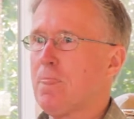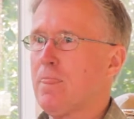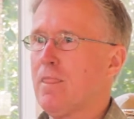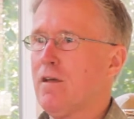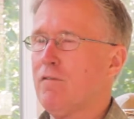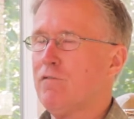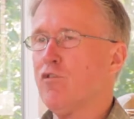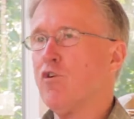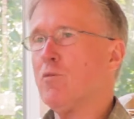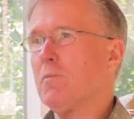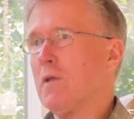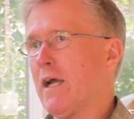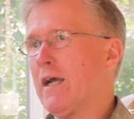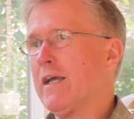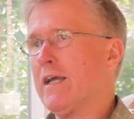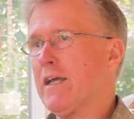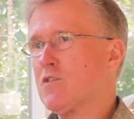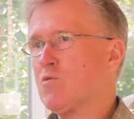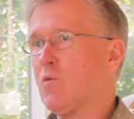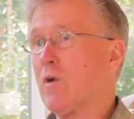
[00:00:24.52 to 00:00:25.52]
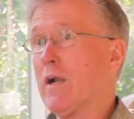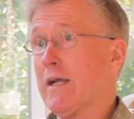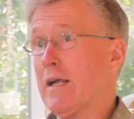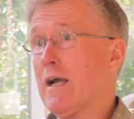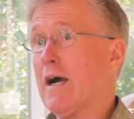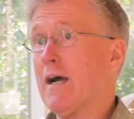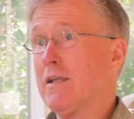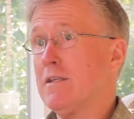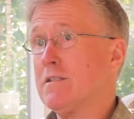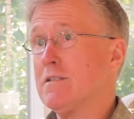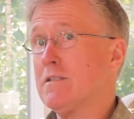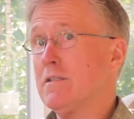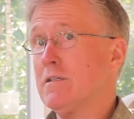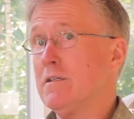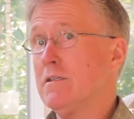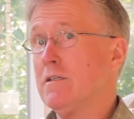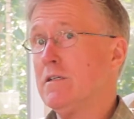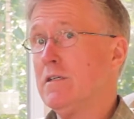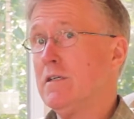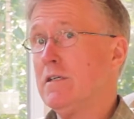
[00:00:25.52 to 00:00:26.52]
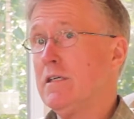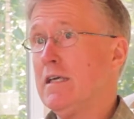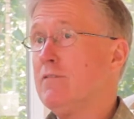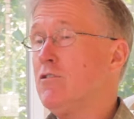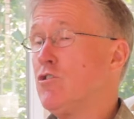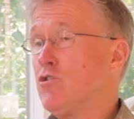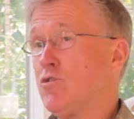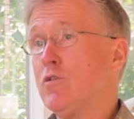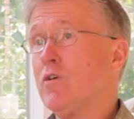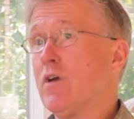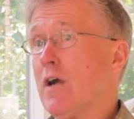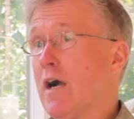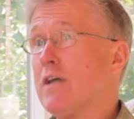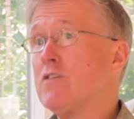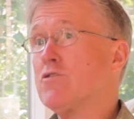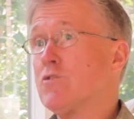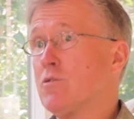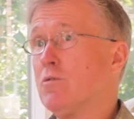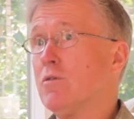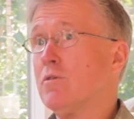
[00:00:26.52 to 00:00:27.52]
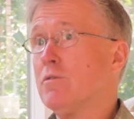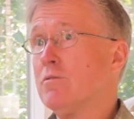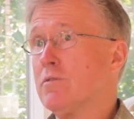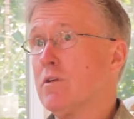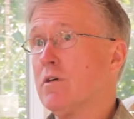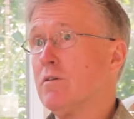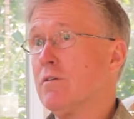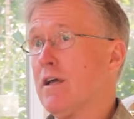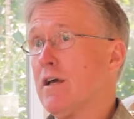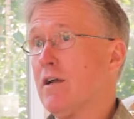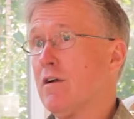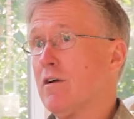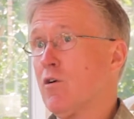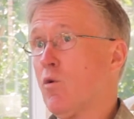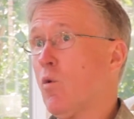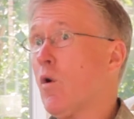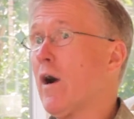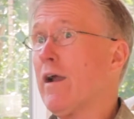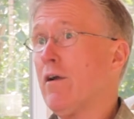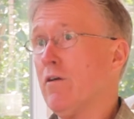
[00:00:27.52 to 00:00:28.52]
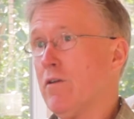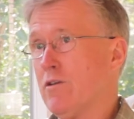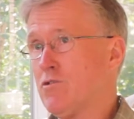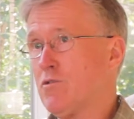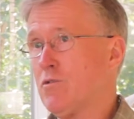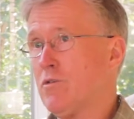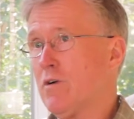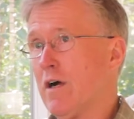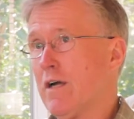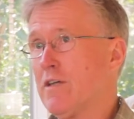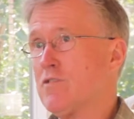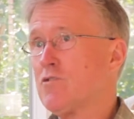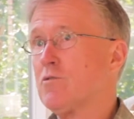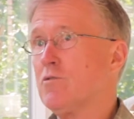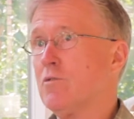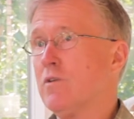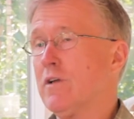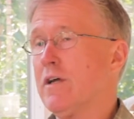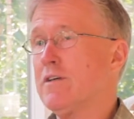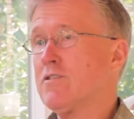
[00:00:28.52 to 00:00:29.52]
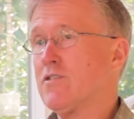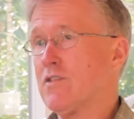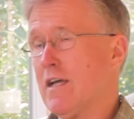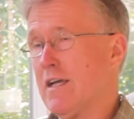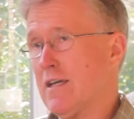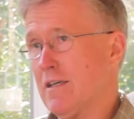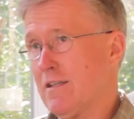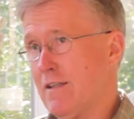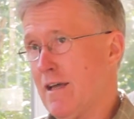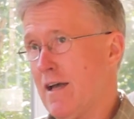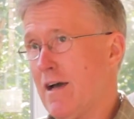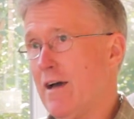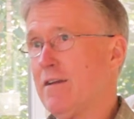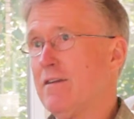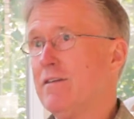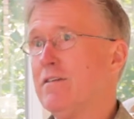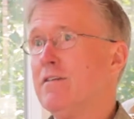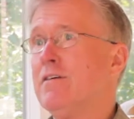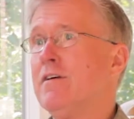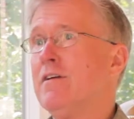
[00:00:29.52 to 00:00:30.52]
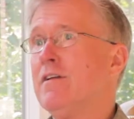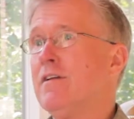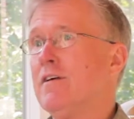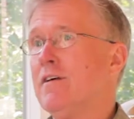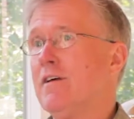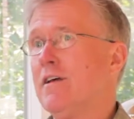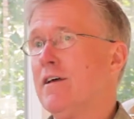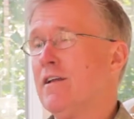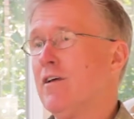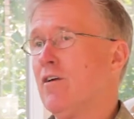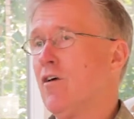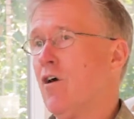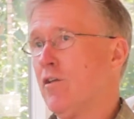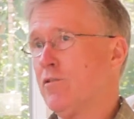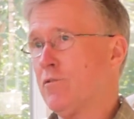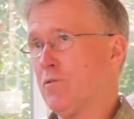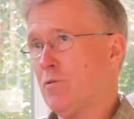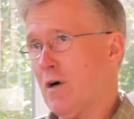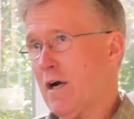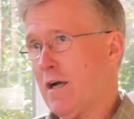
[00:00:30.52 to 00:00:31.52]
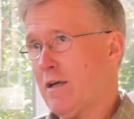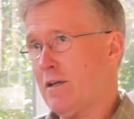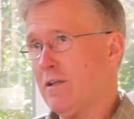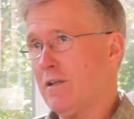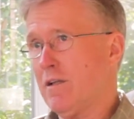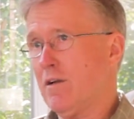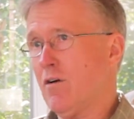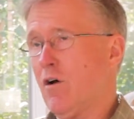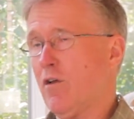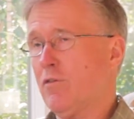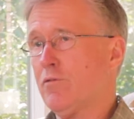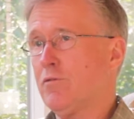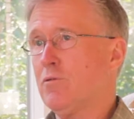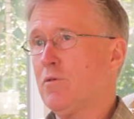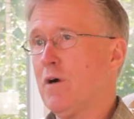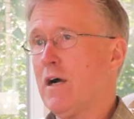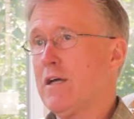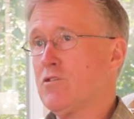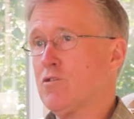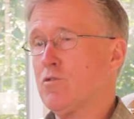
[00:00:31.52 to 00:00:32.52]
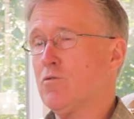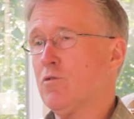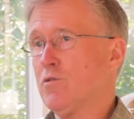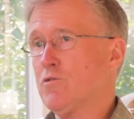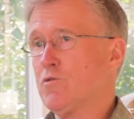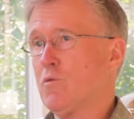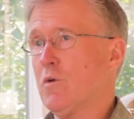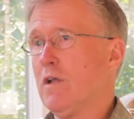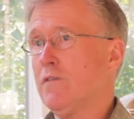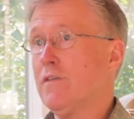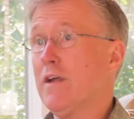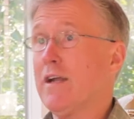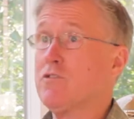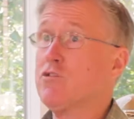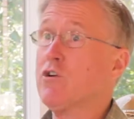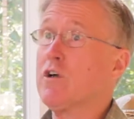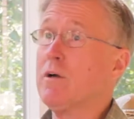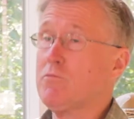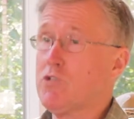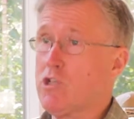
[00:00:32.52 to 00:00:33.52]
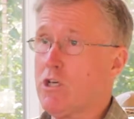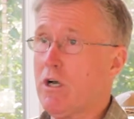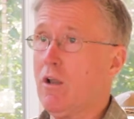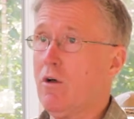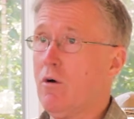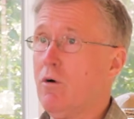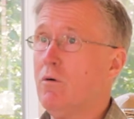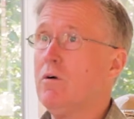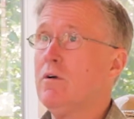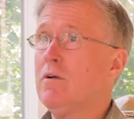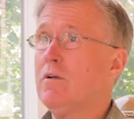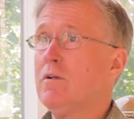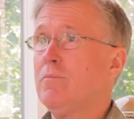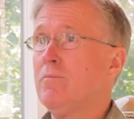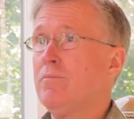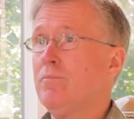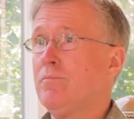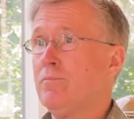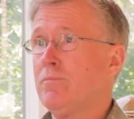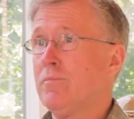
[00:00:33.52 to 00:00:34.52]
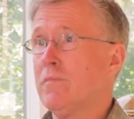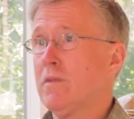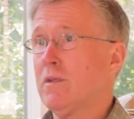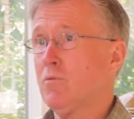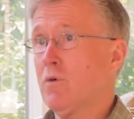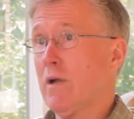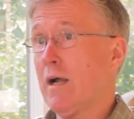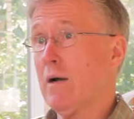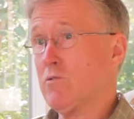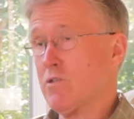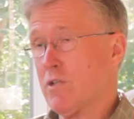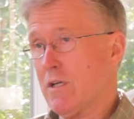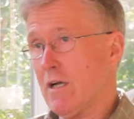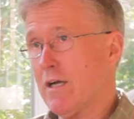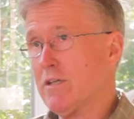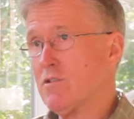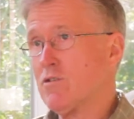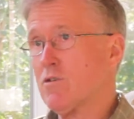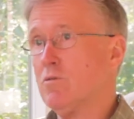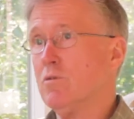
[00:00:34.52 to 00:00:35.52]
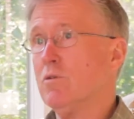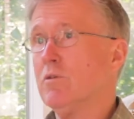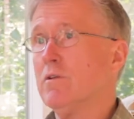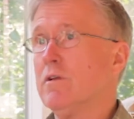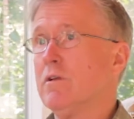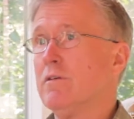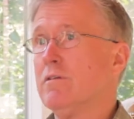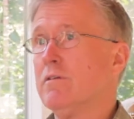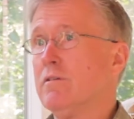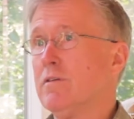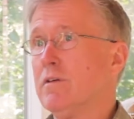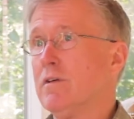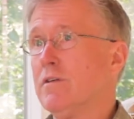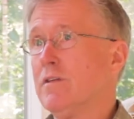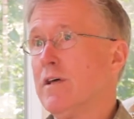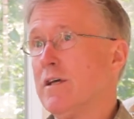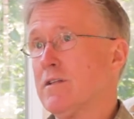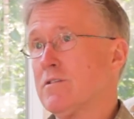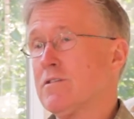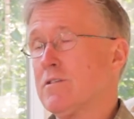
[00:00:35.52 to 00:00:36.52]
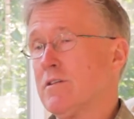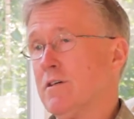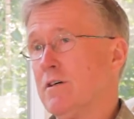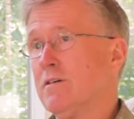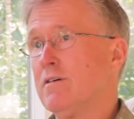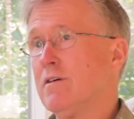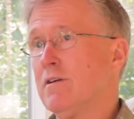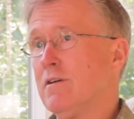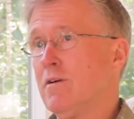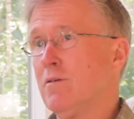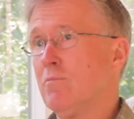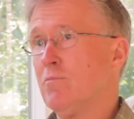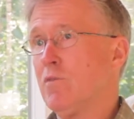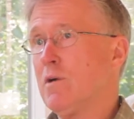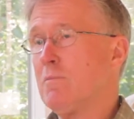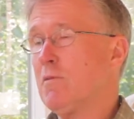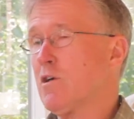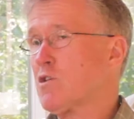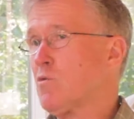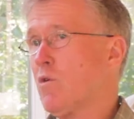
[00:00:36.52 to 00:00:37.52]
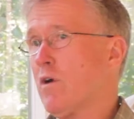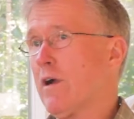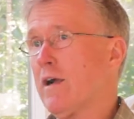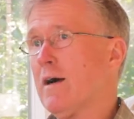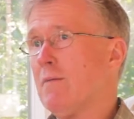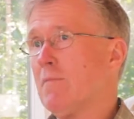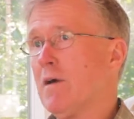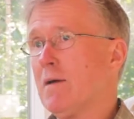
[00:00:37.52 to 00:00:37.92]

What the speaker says: formally, I guess, when I got into even junior high school. You know, they had a choir in junior high school, and I sang in that, and then all through high school as well. And then I took up cello when I was in high school, and that's pretty much where I got my